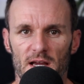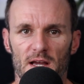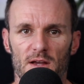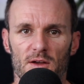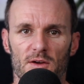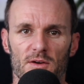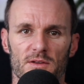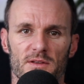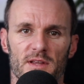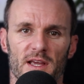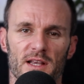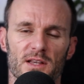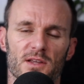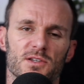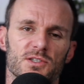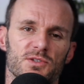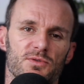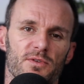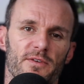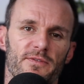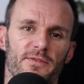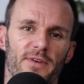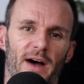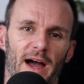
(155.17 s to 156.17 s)
Continuous
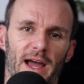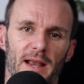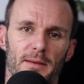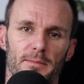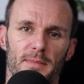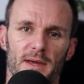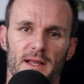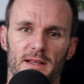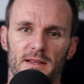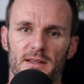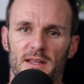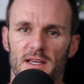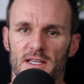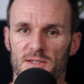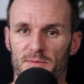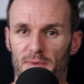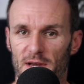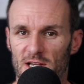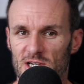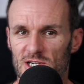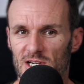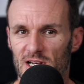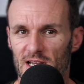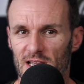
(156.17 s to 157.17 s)
refinement,
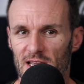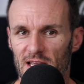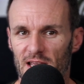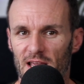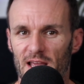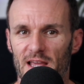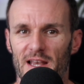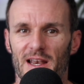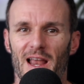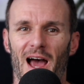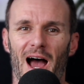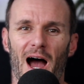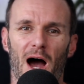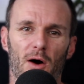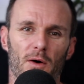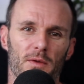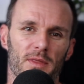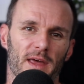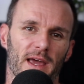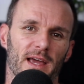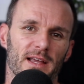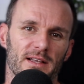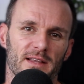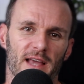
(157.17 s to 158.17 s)
especially in how
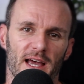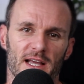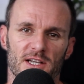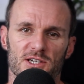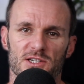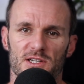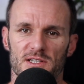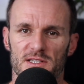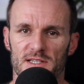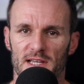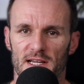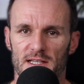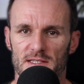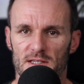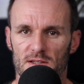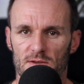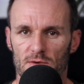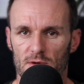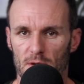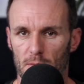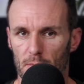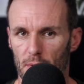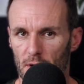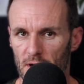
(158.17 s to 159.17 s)
they attach the sensor to
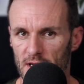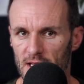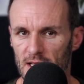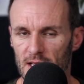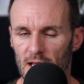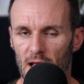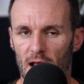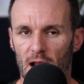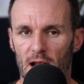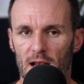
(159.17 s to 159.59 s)
the body,